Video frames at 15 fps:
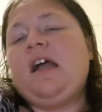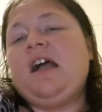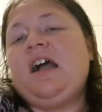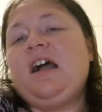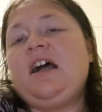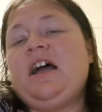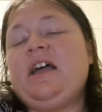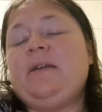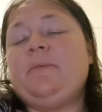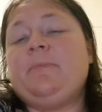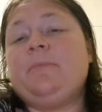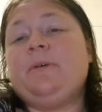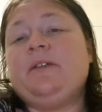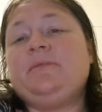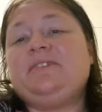Hi,
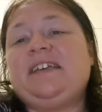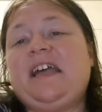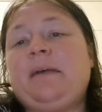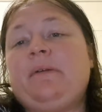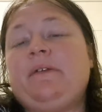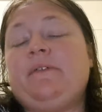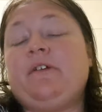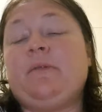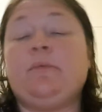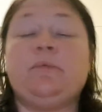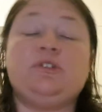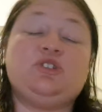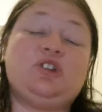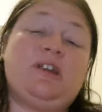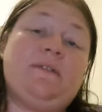my name is Abby from
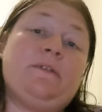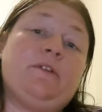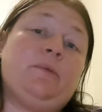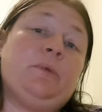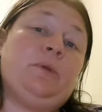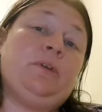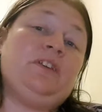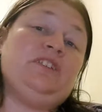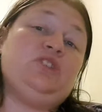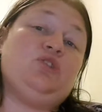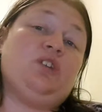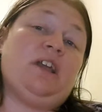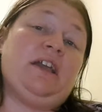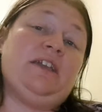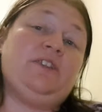Witchcraft Group and
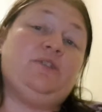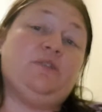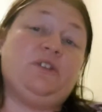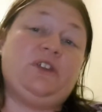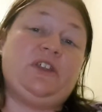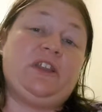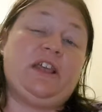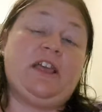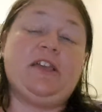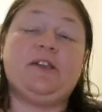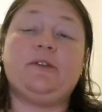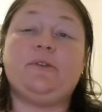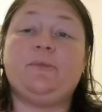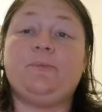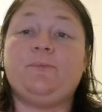History. How you doing today?
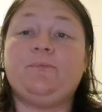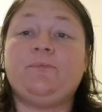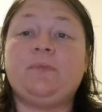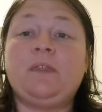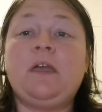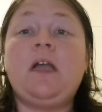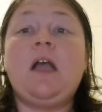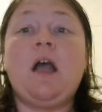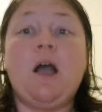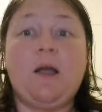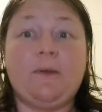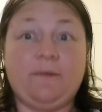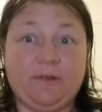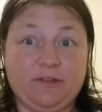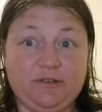
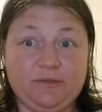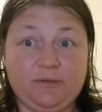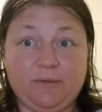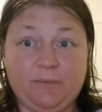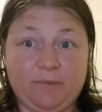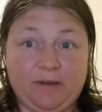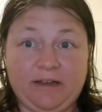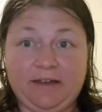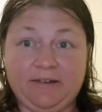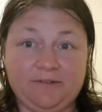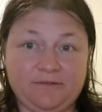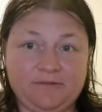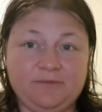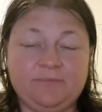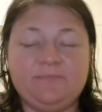Hopefully you're doing
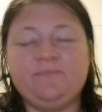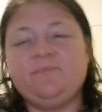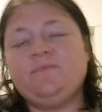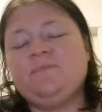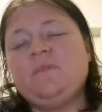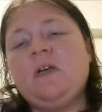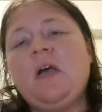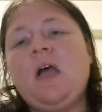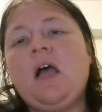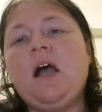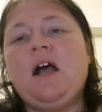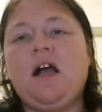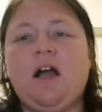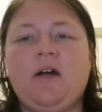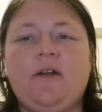well.
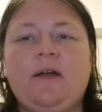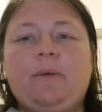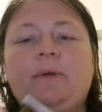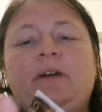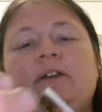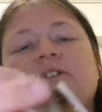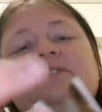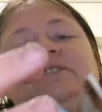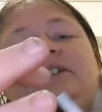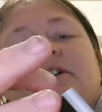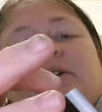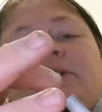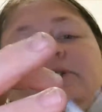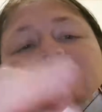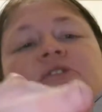Alright, we're going to
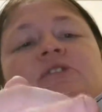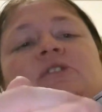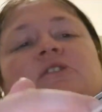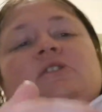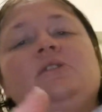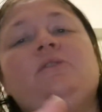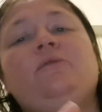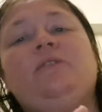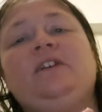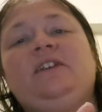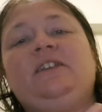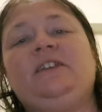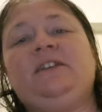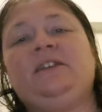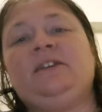start
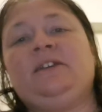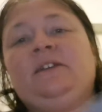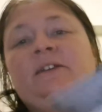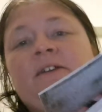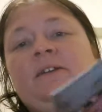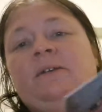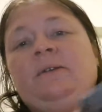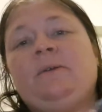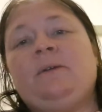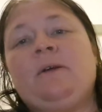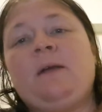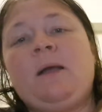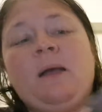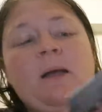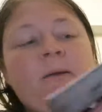reading
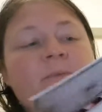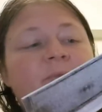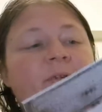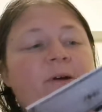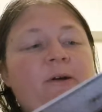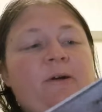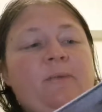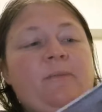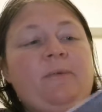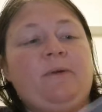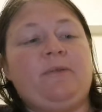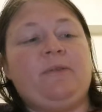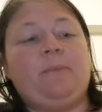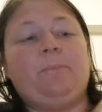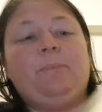from
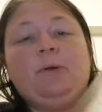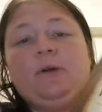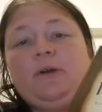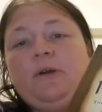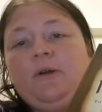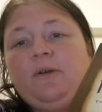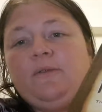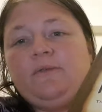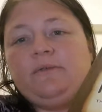the Book of